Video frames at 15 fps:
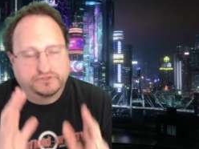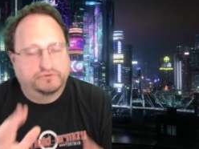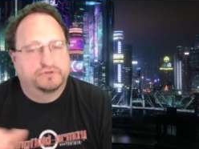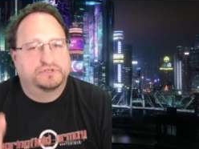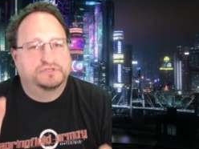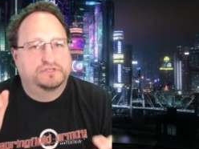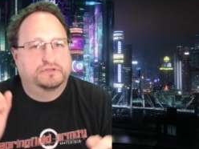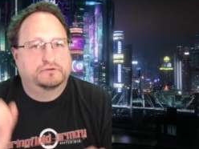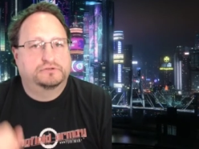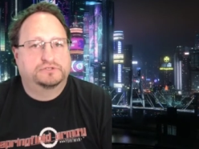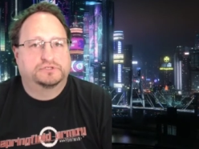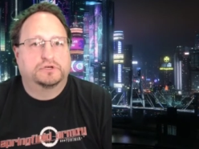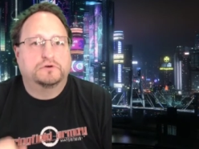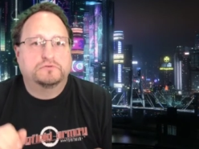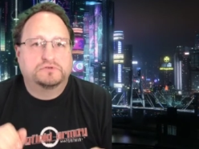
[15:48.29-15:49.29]
injuries that are
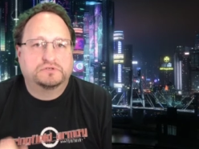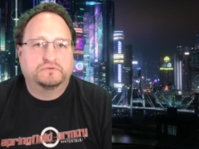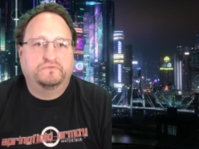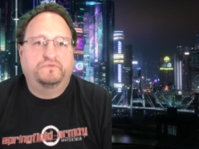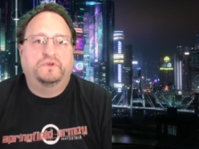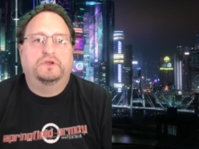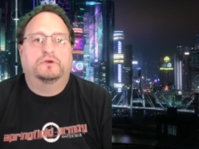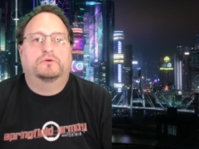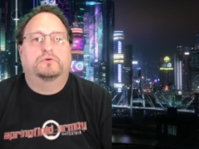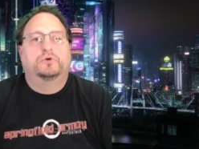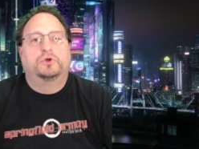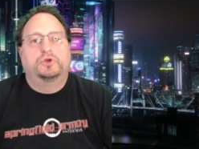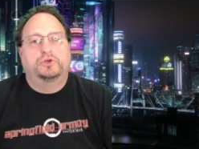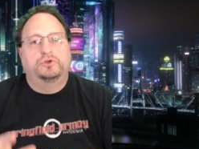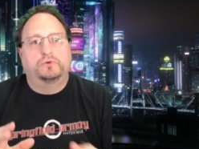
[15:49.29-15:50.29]
so
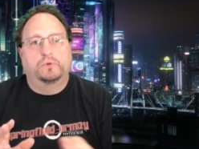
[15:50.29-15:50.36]
severe,